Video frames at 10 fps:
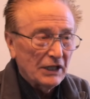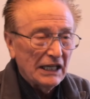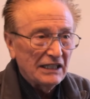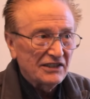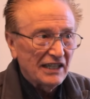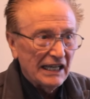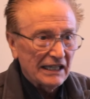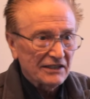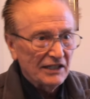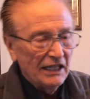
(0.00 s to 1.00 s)
gains
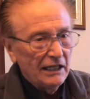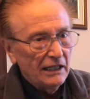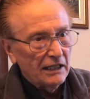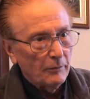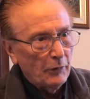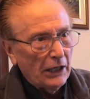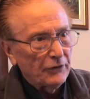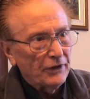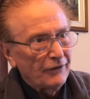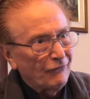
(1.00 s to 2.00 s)
tax at
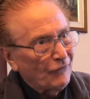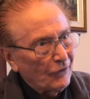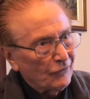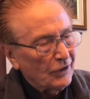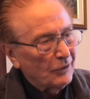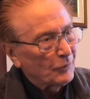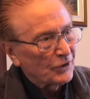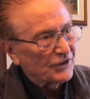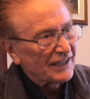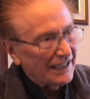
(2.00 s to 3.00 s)
about a
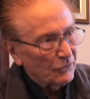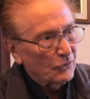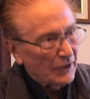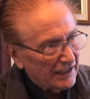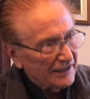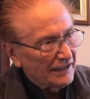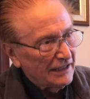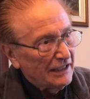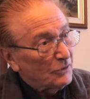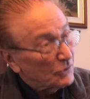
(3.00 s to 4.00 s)
15% rate,
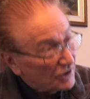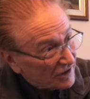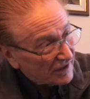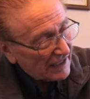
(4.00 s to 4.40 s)
which is